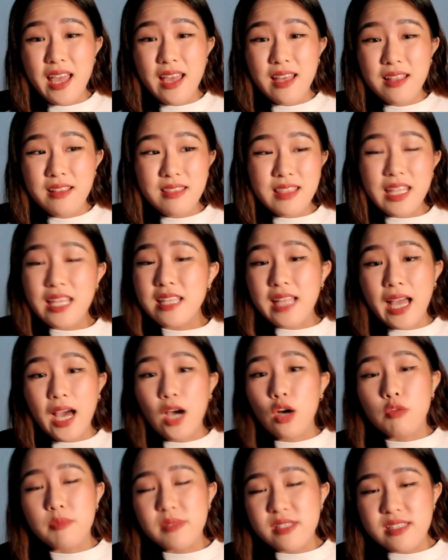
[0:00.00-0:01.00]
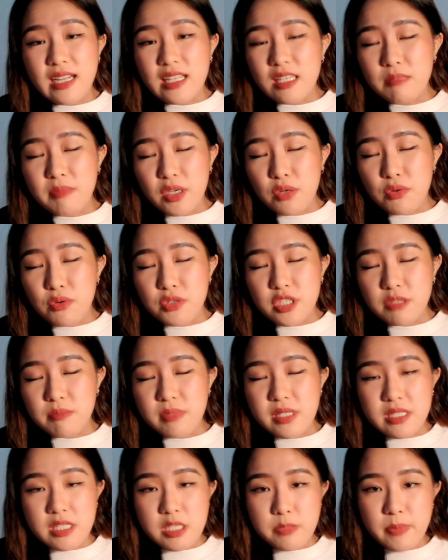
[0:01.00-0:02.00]
think that I will be starting my coaching
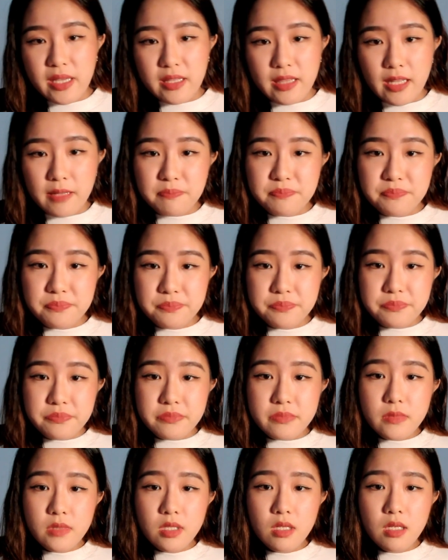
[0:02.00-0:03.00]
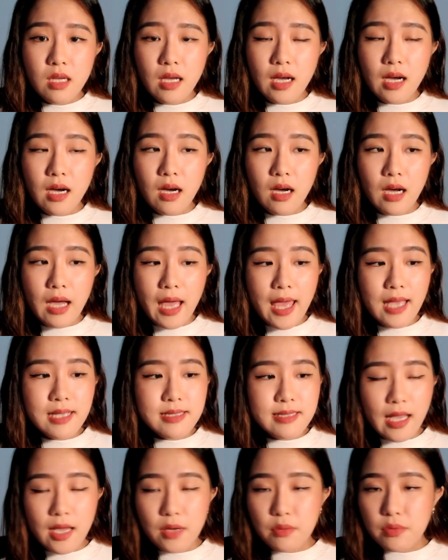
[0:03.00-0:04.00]
business back then.
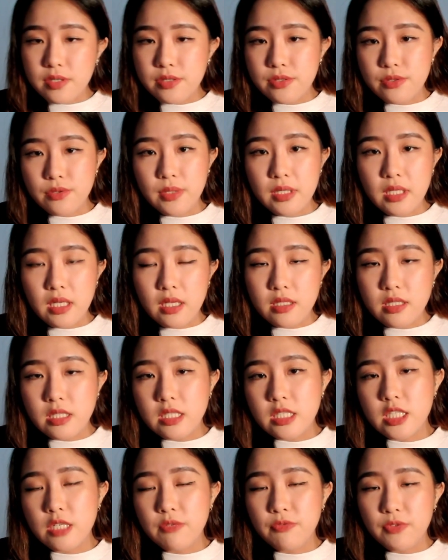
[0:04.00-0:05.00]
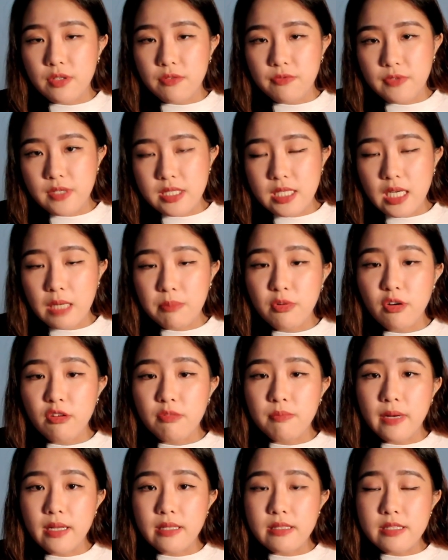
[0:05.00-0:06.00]
As I was doing the internship for the first couple
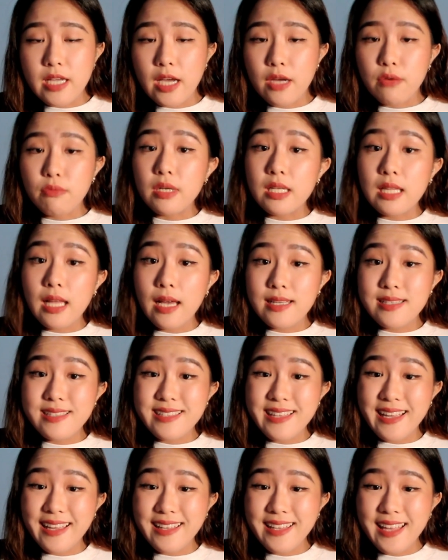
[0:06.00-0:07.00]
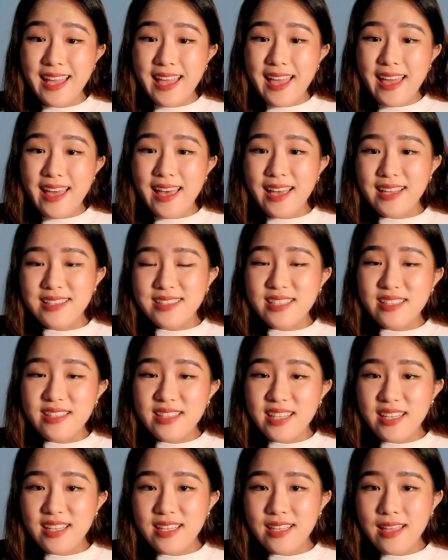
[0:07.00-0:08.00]
of months, I realized that
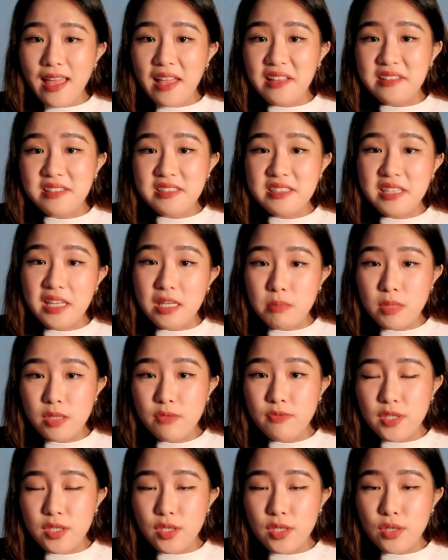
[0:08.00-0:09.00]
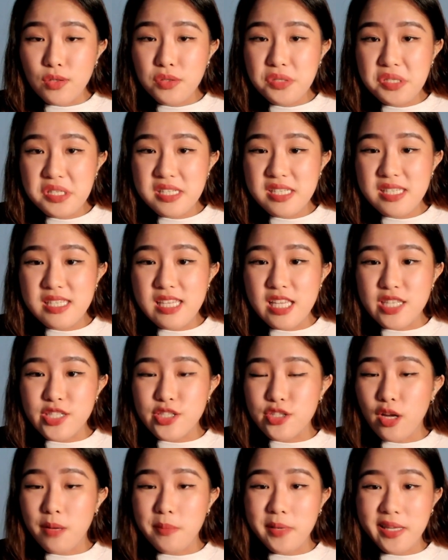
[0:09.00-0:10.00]
editing entertainment videos is
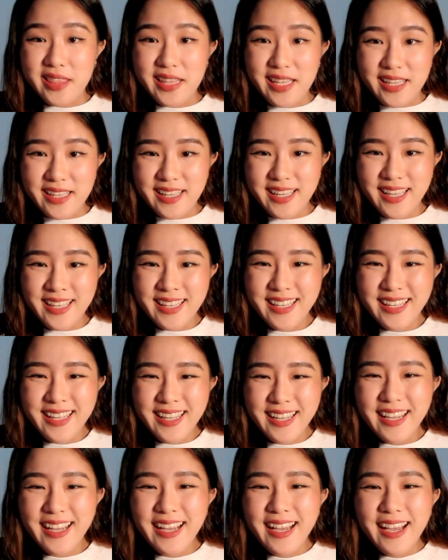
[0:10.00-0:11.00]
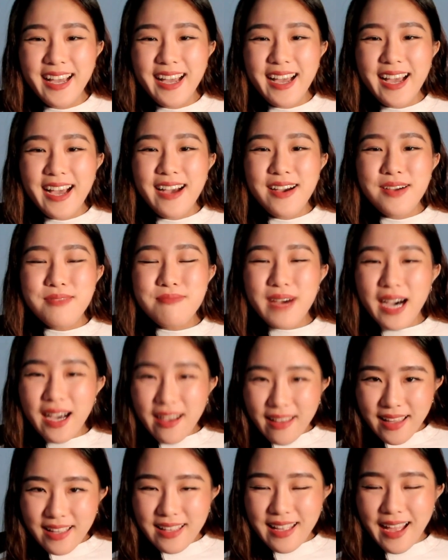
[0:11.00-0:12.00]
not my thing.
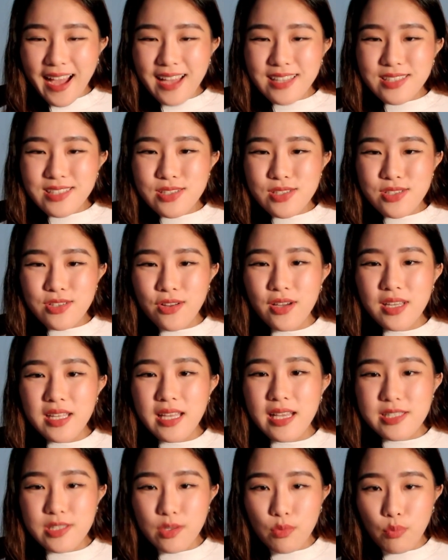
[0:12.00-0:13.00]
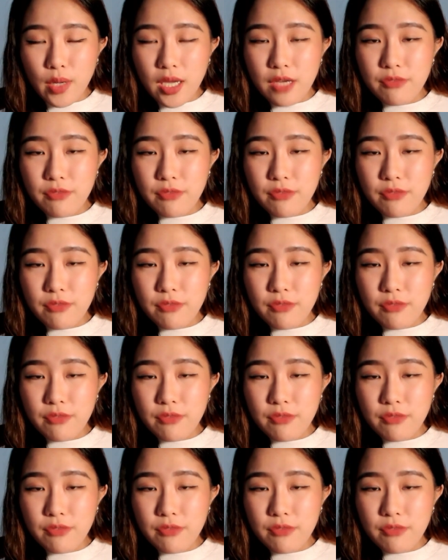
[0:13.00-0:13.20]
But I saw it as a way for